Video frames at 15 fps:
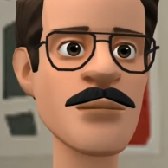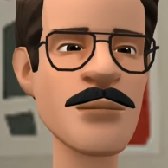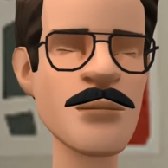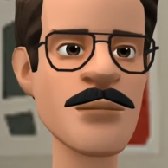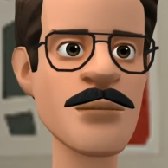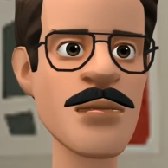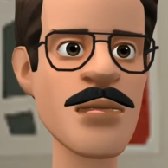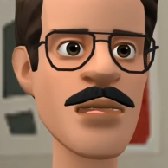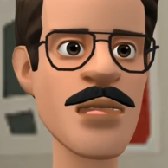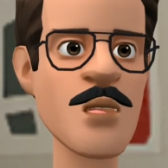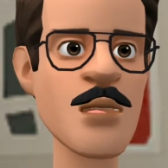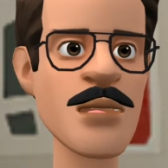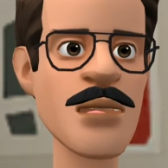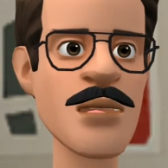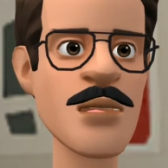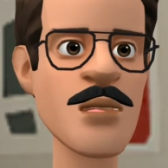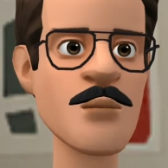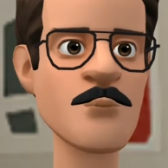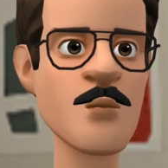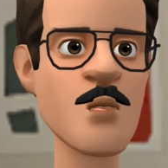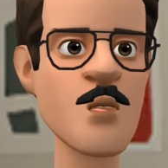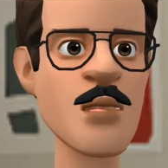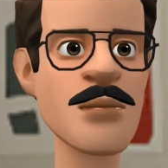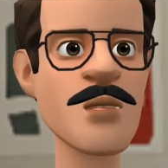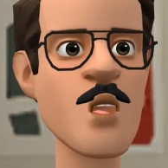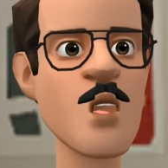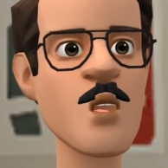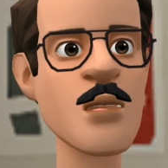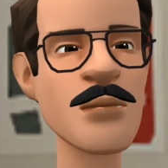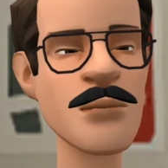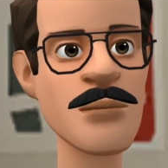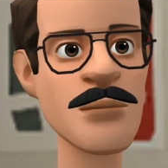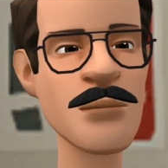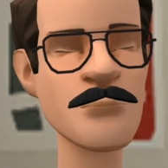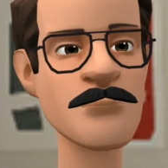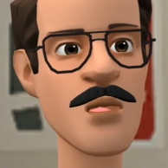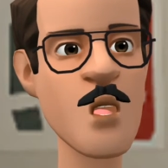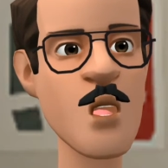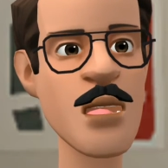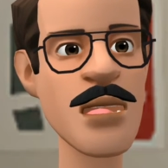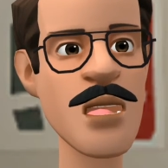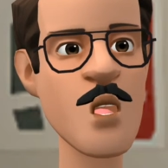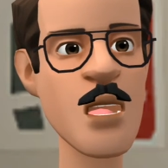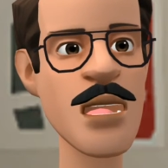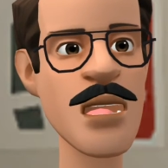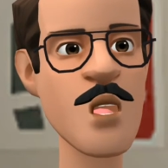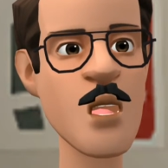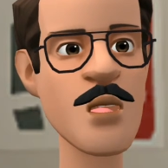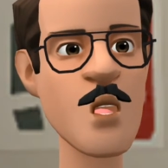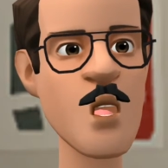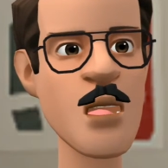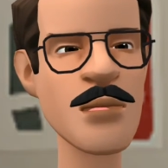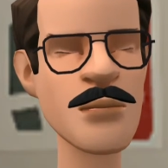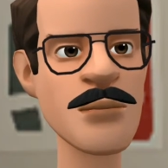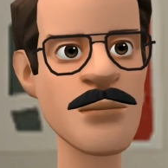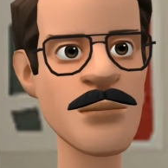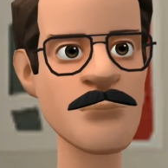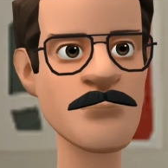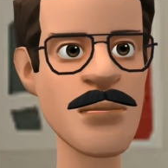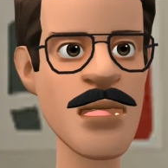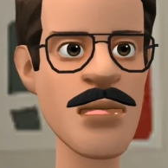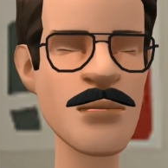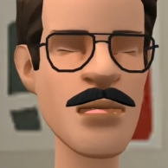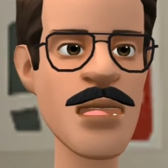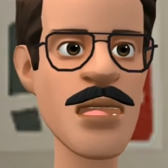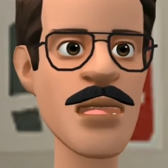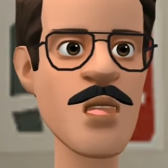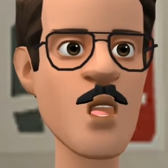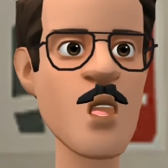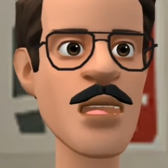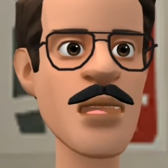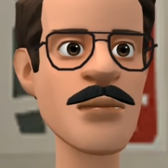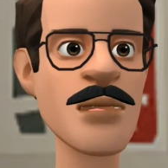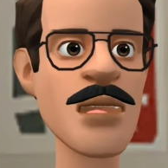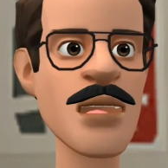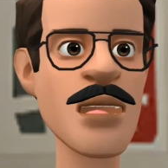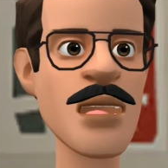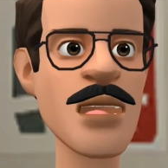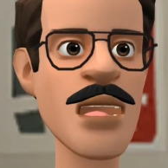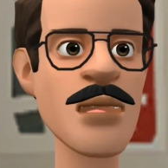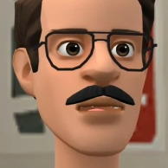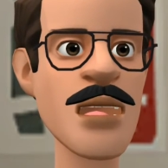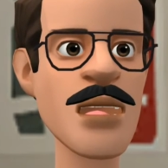But when we discuss about the trailing zeros in a number with the decimal point are significant.